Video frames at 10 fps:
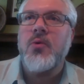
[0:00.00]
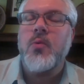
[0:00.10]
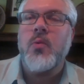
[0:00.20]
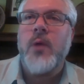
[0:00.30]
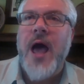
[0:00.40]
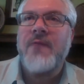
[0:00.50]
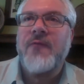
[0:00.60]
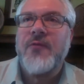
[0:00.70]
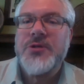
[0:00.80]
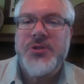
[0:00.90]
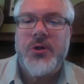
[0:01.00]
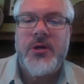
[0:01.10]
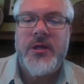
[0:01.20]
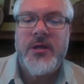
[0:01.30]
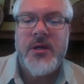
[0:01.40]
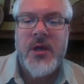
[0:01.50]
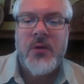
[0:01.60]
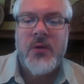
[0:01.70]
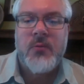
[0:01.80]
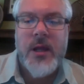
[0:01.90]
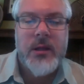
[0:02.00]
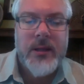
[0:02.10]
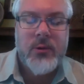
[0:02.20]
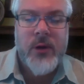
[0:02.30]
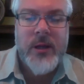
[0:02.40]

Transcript: when I first started running Green